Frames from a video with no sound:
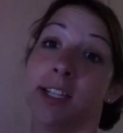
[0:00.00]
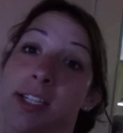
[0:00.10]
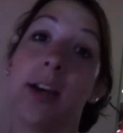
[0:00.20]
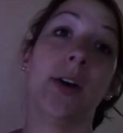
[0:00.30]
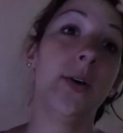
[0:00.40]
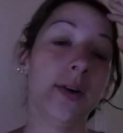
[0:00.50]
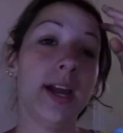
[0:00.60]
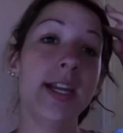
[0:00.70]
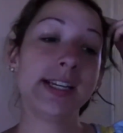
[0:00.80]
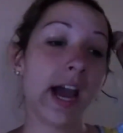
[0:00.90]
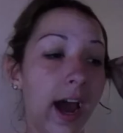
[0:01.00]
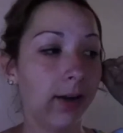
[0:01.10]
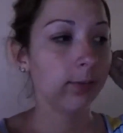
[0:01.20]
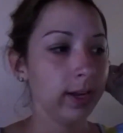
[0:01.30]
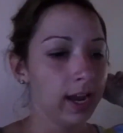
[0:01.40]
So, yeah,
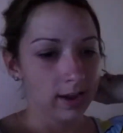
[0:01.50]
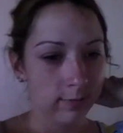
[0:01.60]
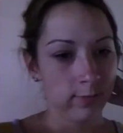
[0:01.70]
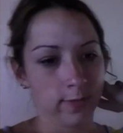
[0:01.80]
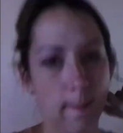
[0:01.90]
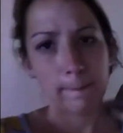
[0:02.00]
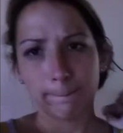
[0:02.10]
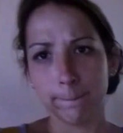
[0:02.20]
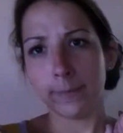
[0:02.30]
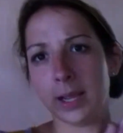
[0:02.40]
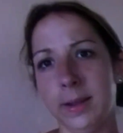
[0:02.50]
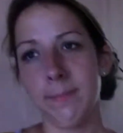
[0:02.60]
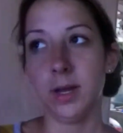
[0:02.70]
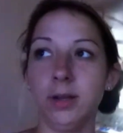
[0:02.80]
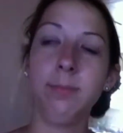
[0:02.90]
we have my
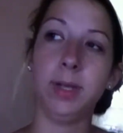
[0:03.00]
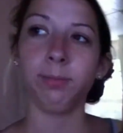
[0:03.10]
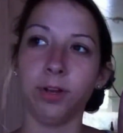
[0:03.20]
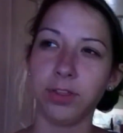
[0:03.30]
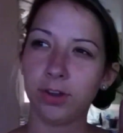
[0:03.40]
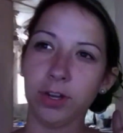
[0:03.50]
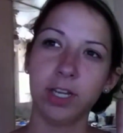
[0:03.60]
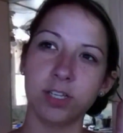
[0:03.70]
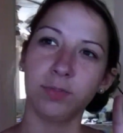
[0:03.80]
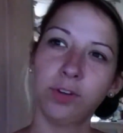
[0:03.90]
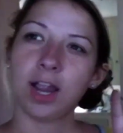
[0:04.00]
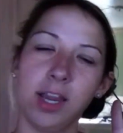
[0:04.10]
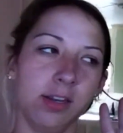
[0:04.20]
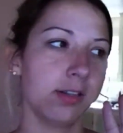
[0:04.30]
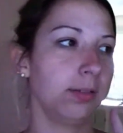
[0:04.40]
mom, my brother, his
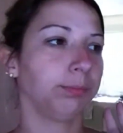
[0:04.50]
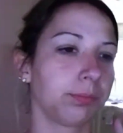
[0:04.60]
friend,